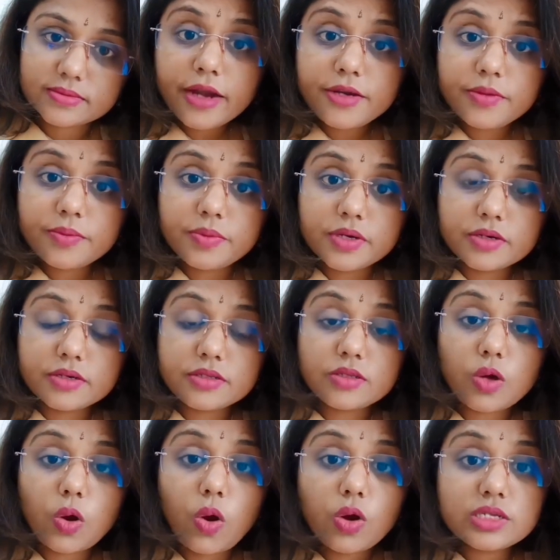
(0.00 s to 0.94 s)
At
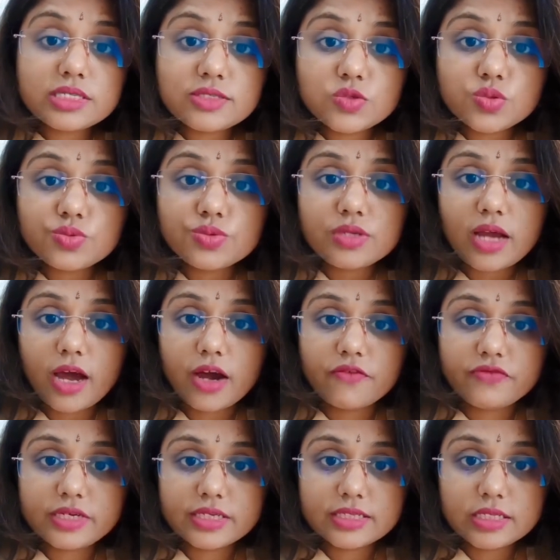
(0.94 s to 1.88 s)
birth or soon
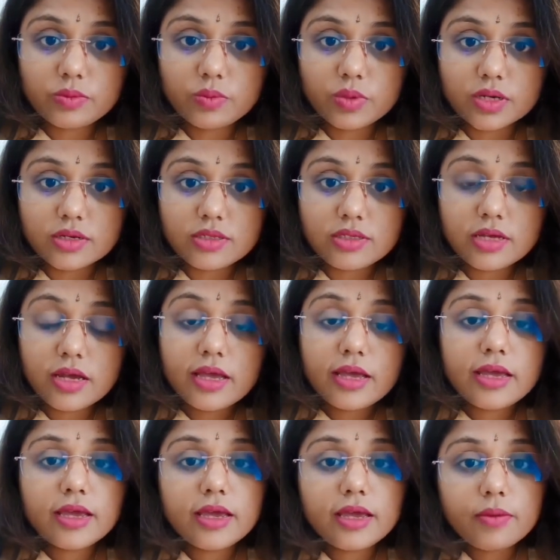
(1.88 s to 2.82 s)
after the birth,
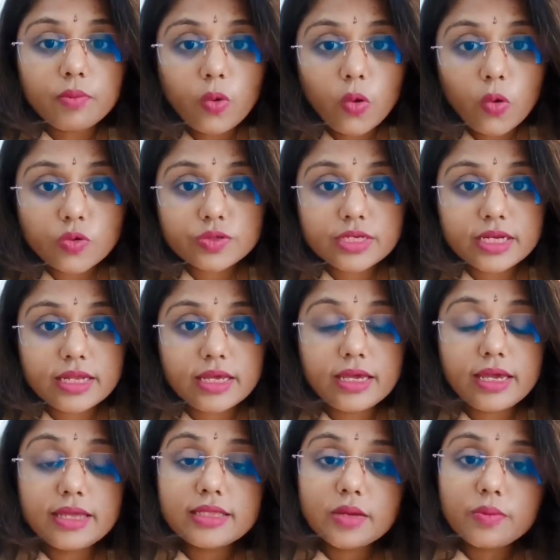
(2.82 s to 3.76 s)

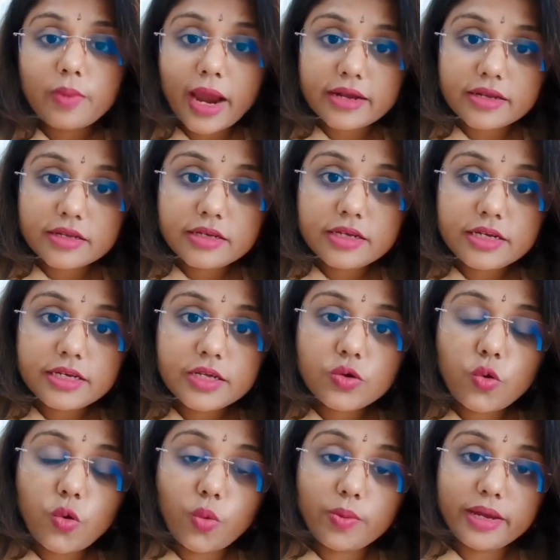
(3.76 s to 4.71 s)
mostly in the
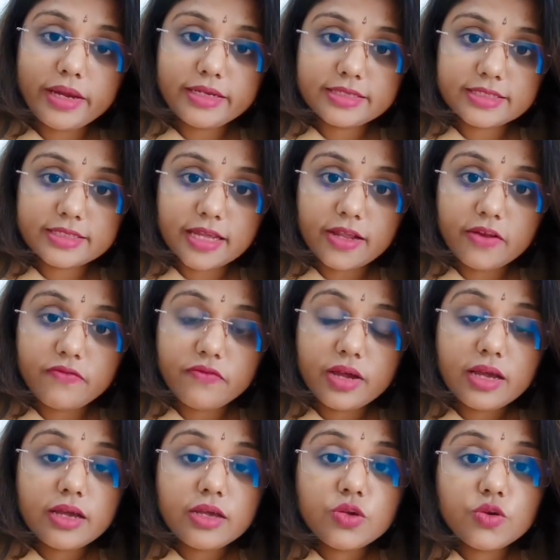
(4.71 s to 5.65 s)
maternity home
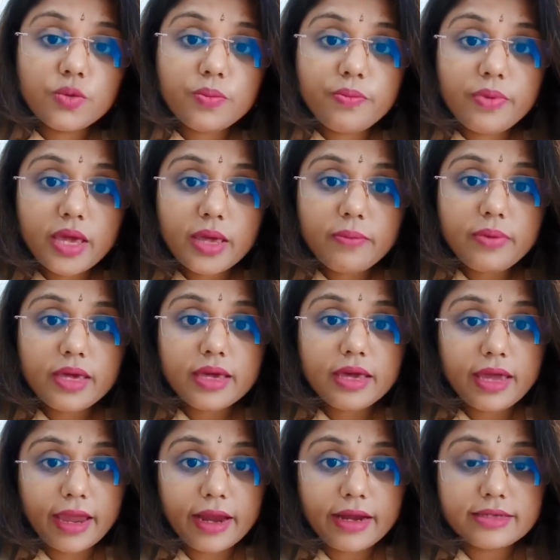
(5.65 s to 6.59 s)
itself, your
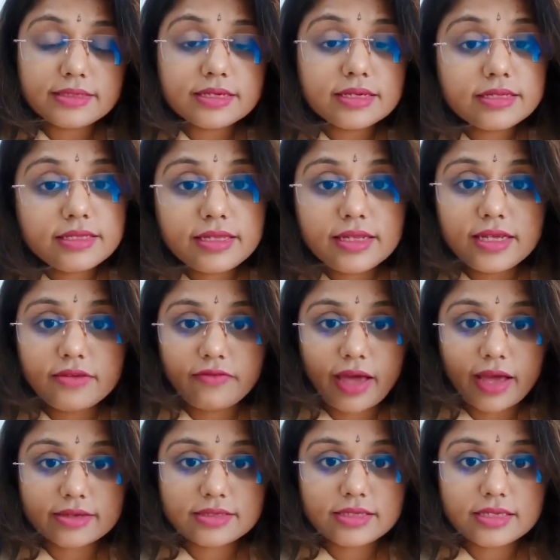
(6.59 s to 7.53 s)
baby gets
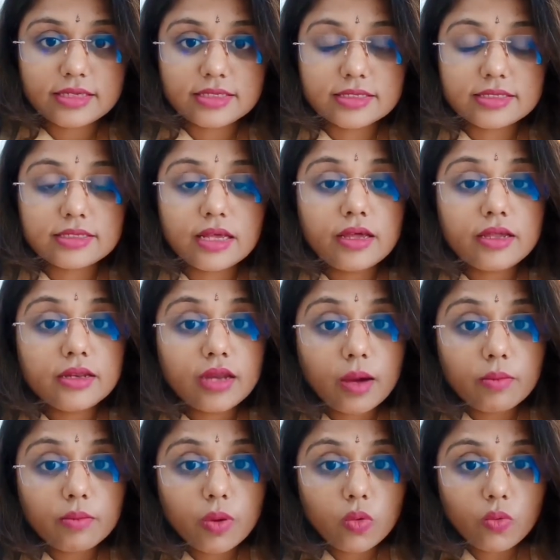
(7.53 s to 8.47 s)
3 vaccines.
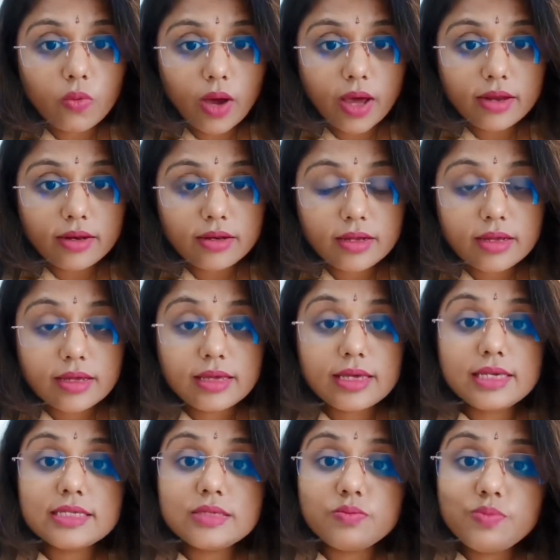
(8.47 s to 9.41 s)
Number 1
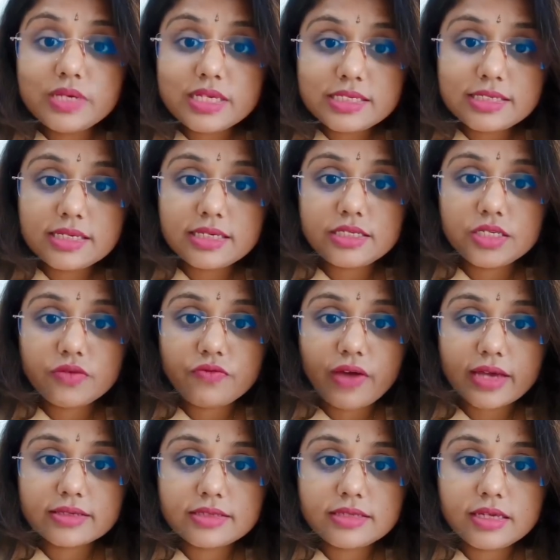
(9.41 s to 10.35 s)
is
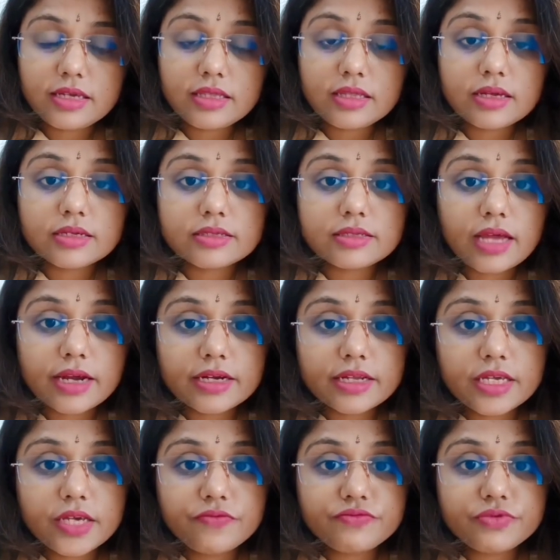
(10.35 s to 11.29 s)
BCG vaccine,
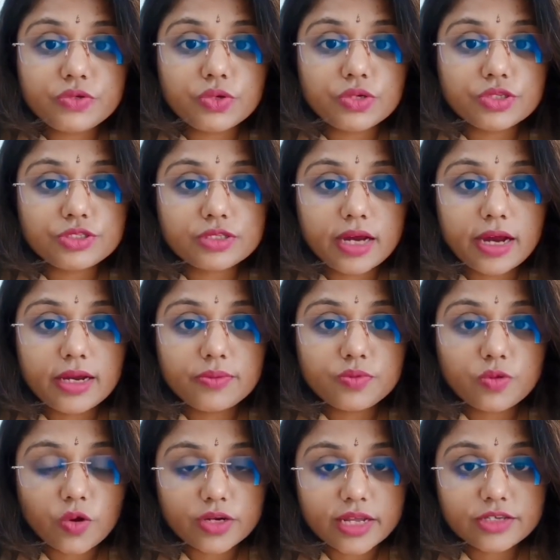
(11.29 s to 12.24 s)
that gives your
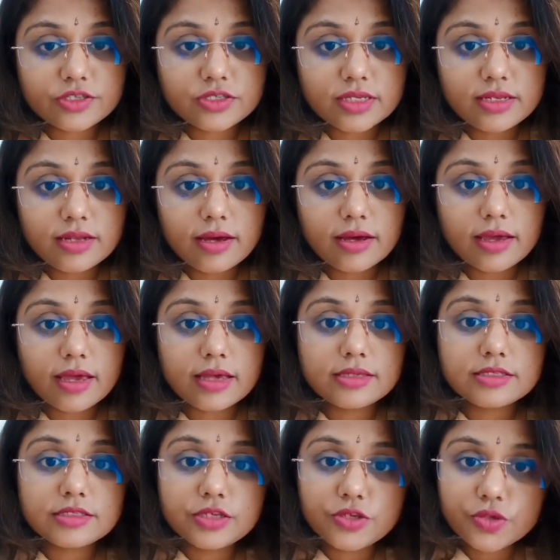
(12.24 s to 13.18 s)
child protection
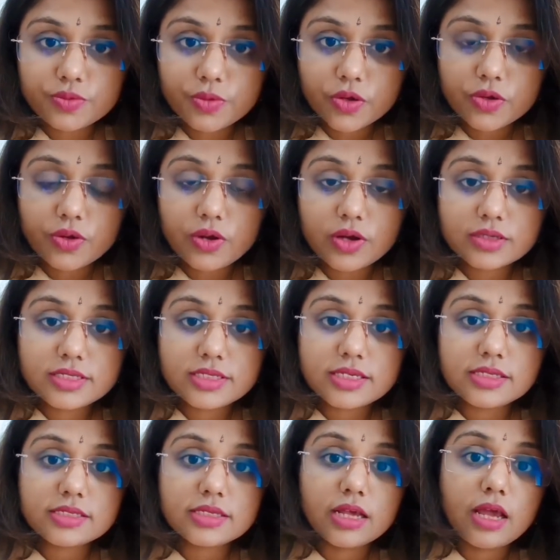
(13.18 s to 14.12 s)
against the
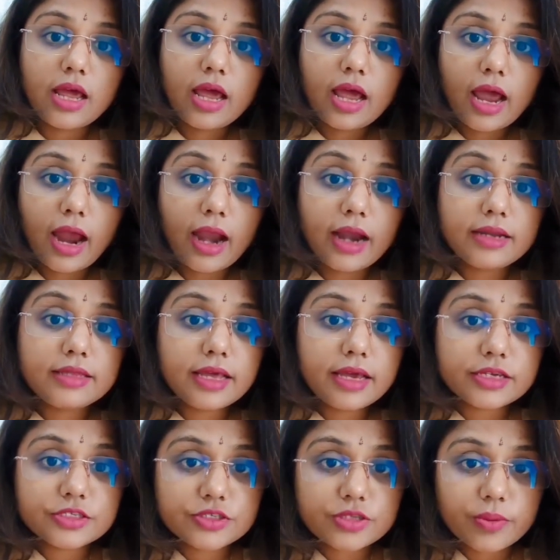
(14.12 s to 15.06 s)
tuberculosis
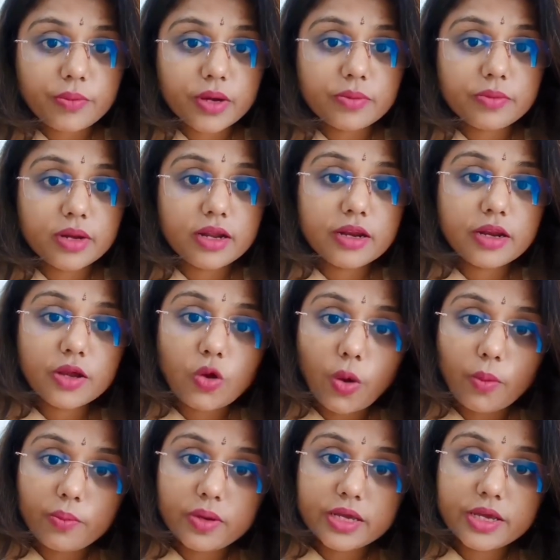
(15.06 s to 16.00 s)
and the
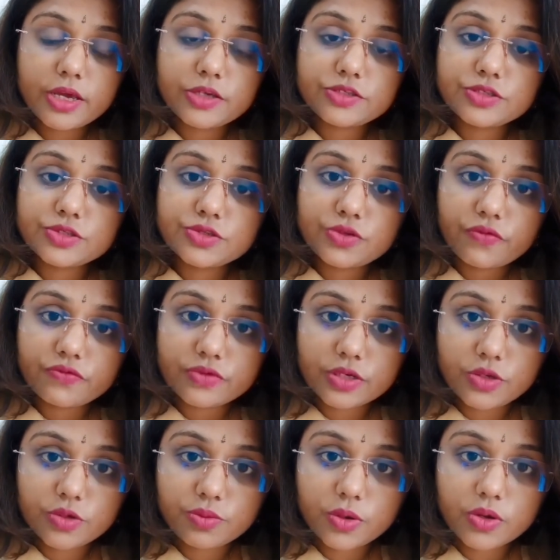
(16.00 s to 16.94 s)
extrapulmonary complications
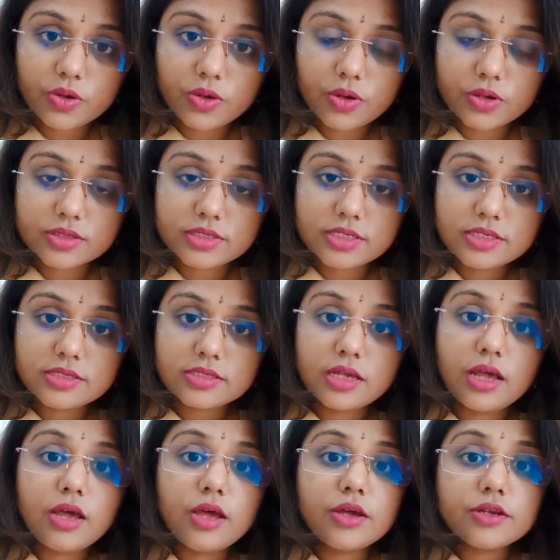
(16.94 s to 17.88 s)
of the
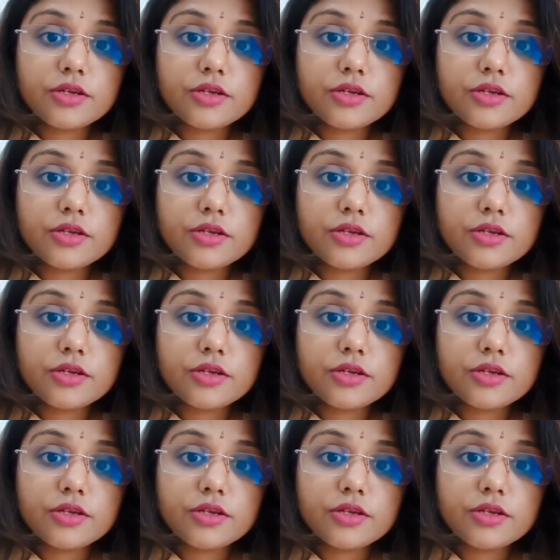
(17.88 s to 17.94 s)
tuberculosis.